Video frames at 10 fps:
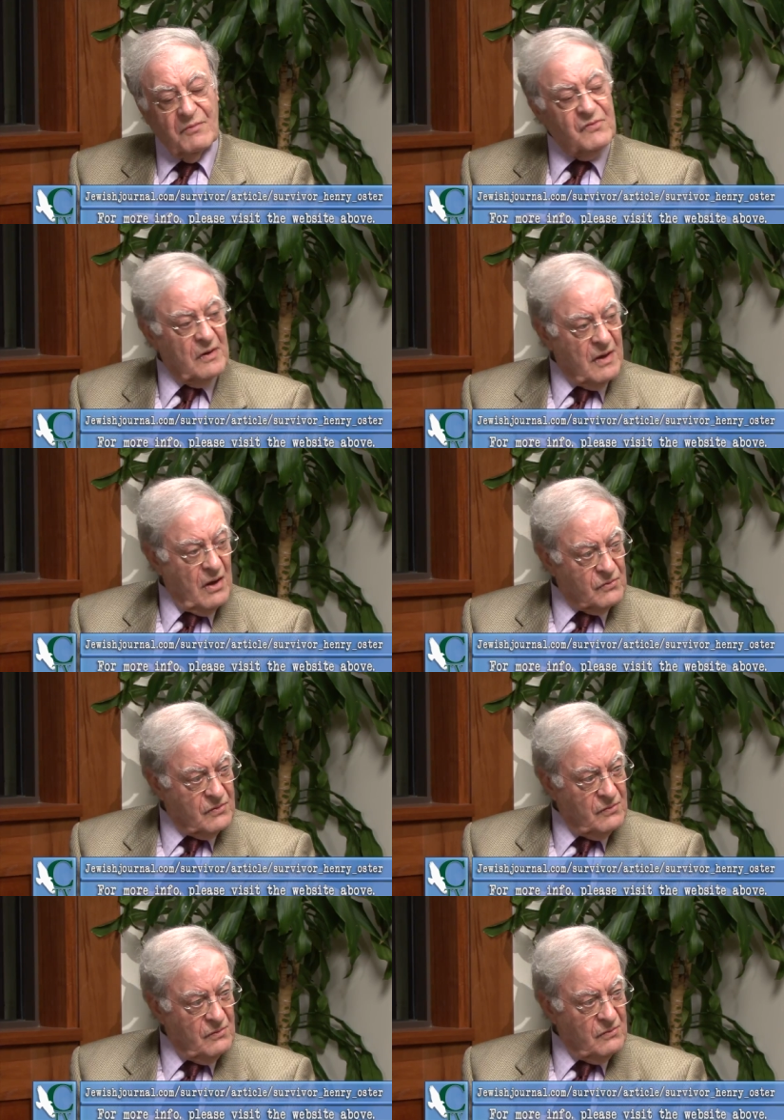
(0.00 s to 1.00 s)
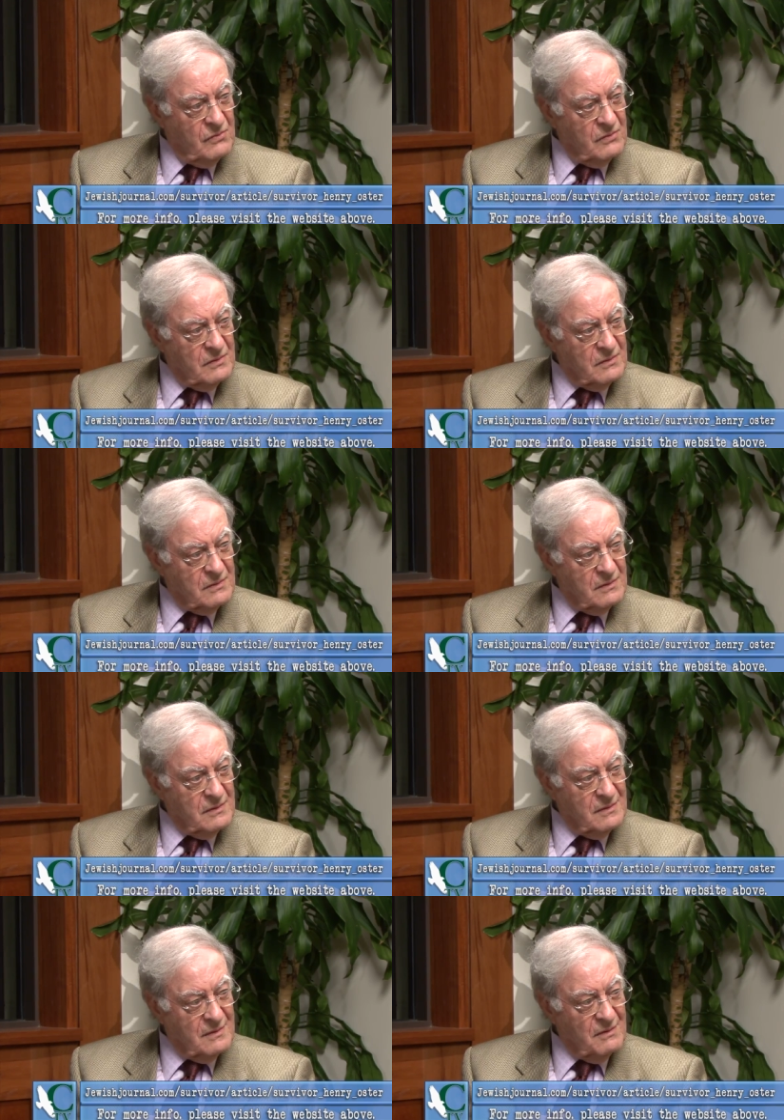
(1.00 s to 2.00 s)
I was allowed to
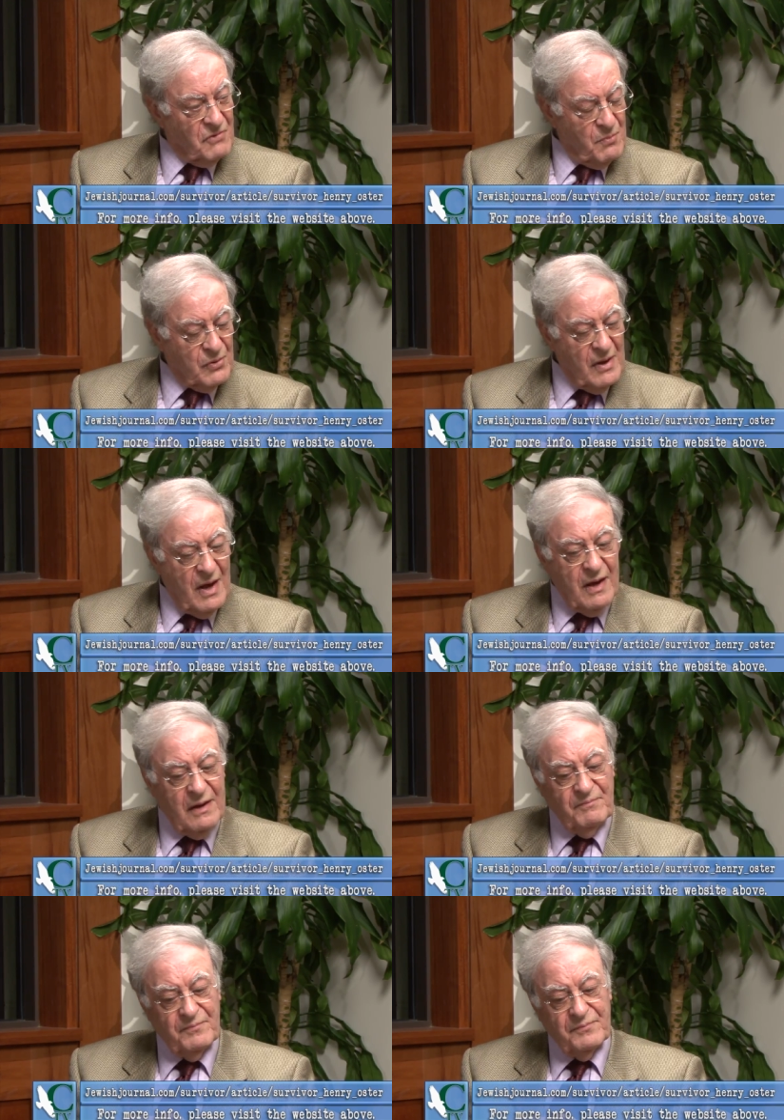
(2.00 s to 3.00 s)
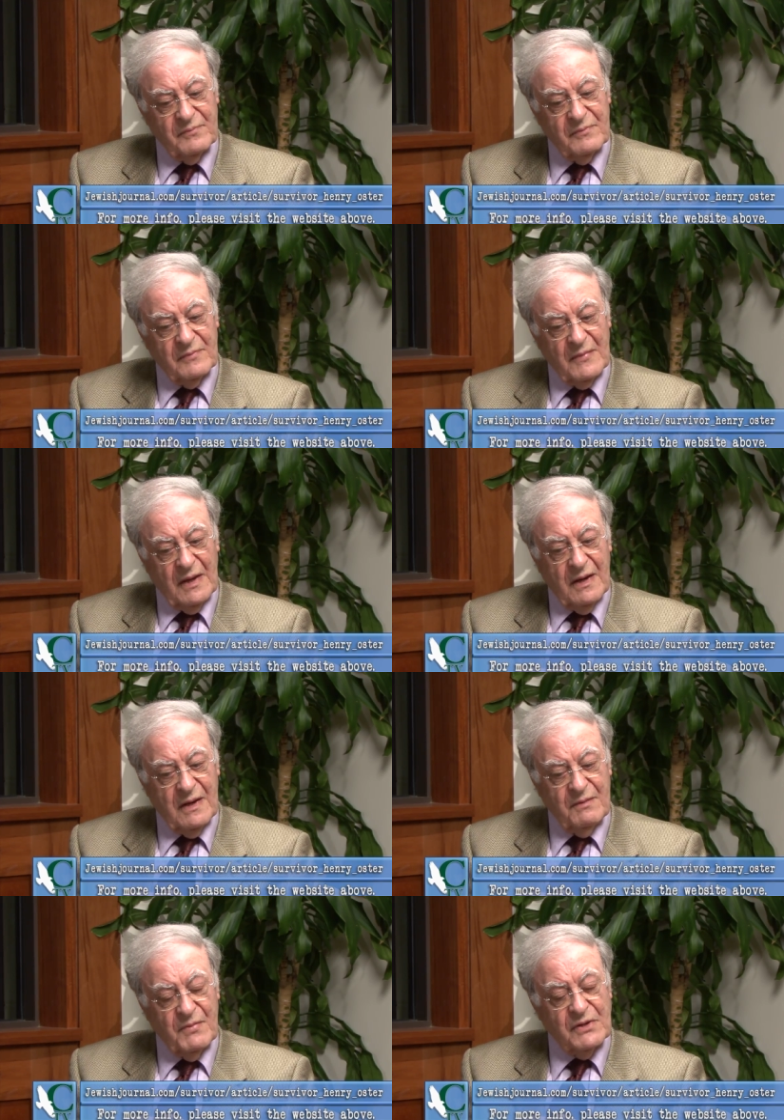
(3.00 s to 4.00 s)
reply.
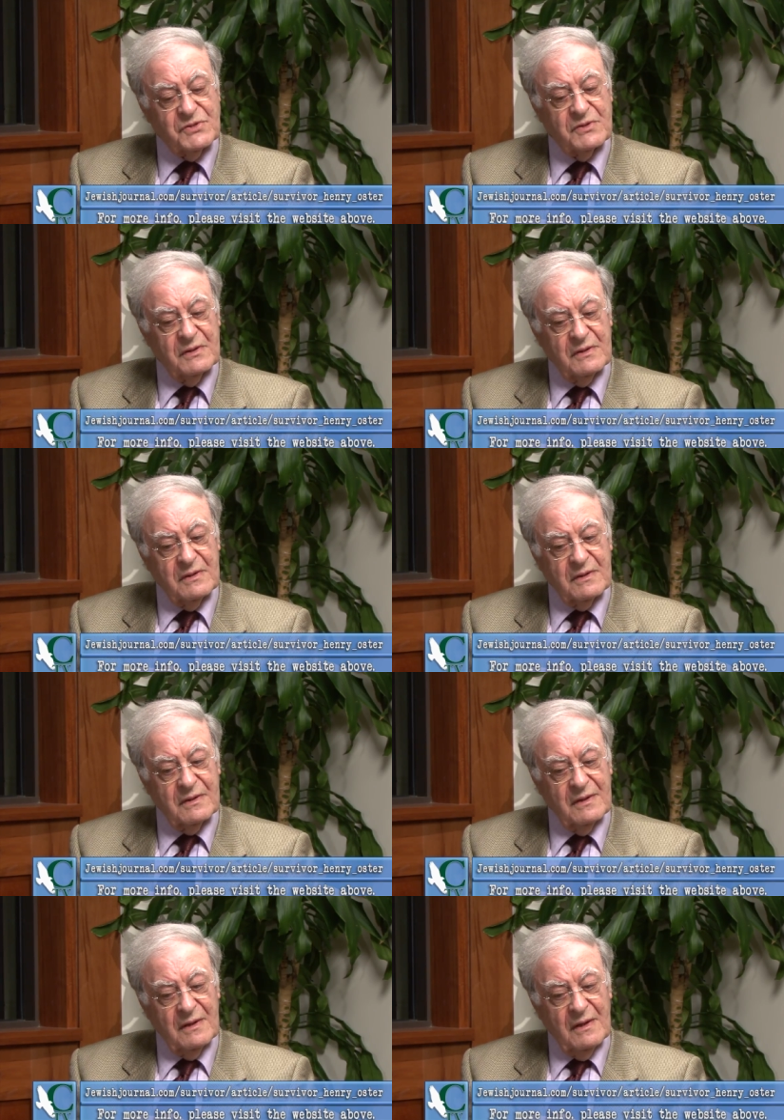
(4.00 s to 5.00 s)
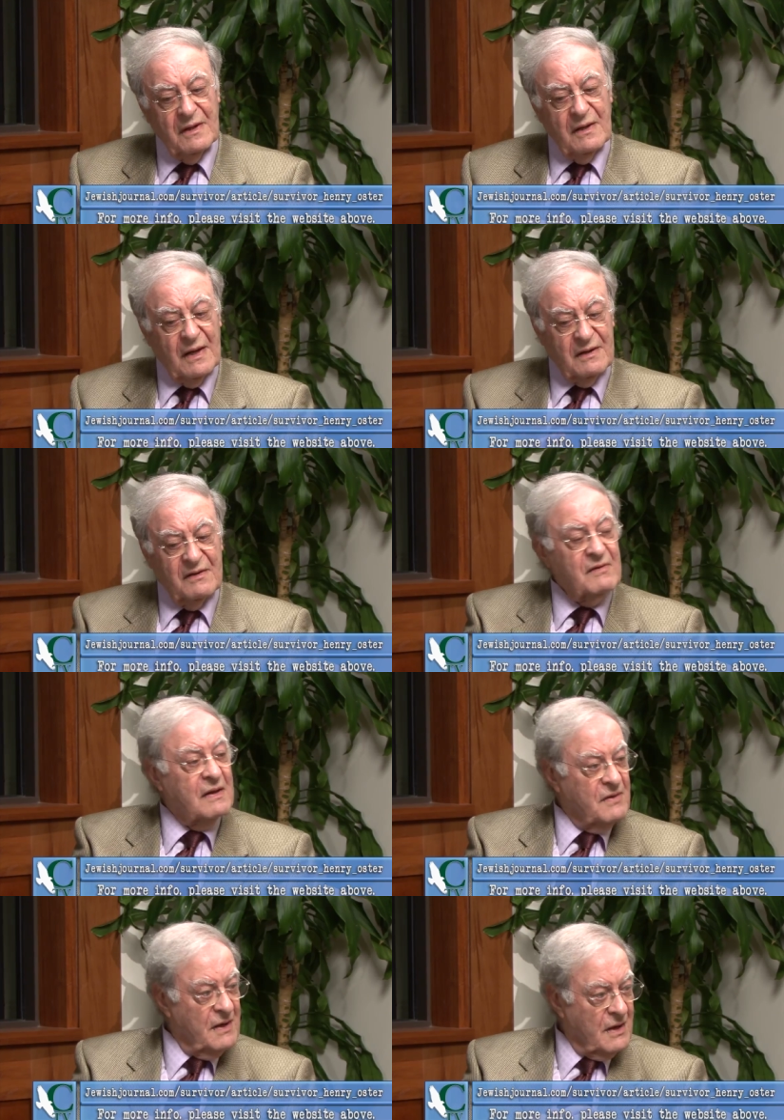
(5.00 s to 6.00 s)
I mentioned, and it's
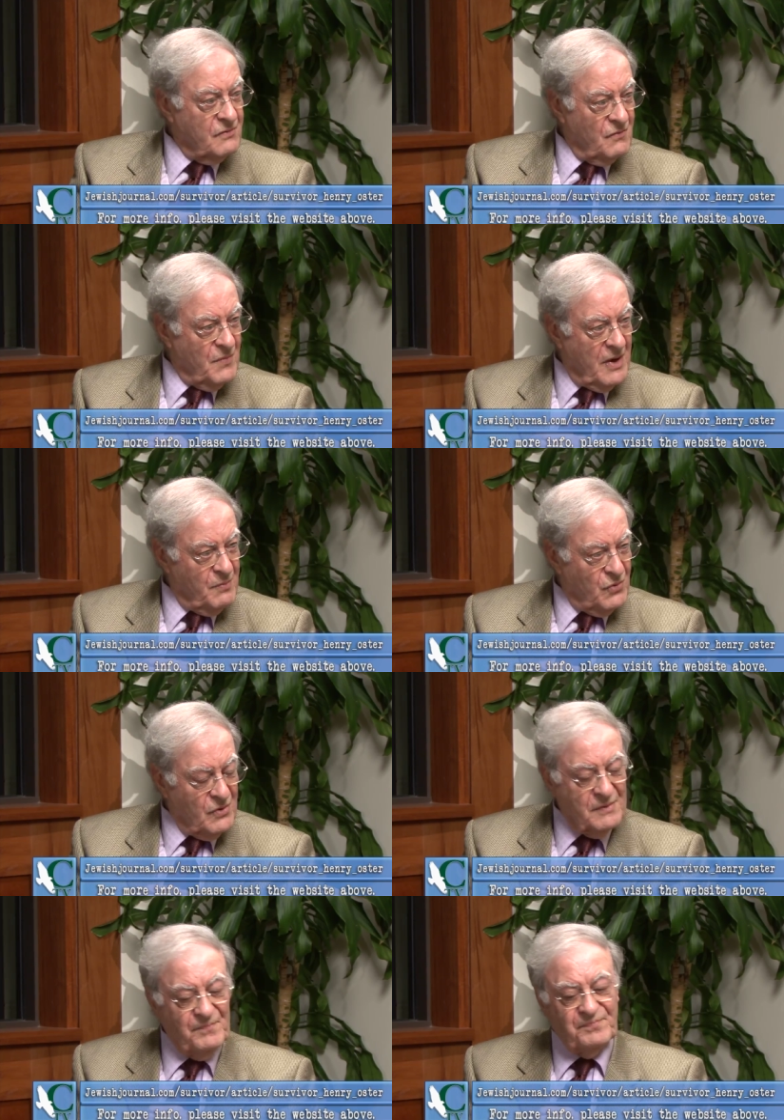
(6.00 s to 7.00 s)
at the end of my book,